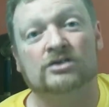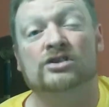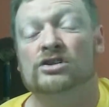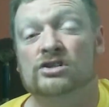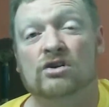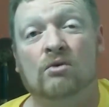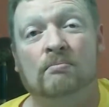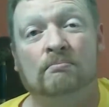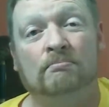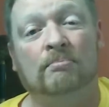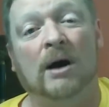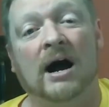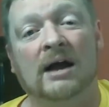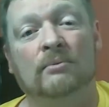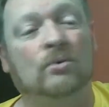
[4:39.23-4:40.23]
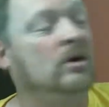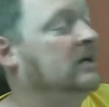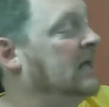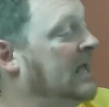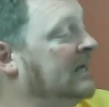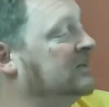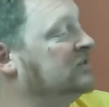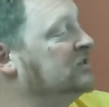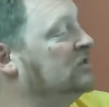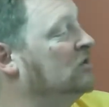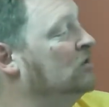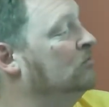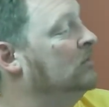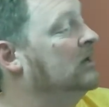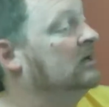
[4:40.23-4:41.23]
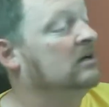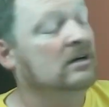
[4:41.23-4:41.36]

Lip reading: Just don't buy one and assume,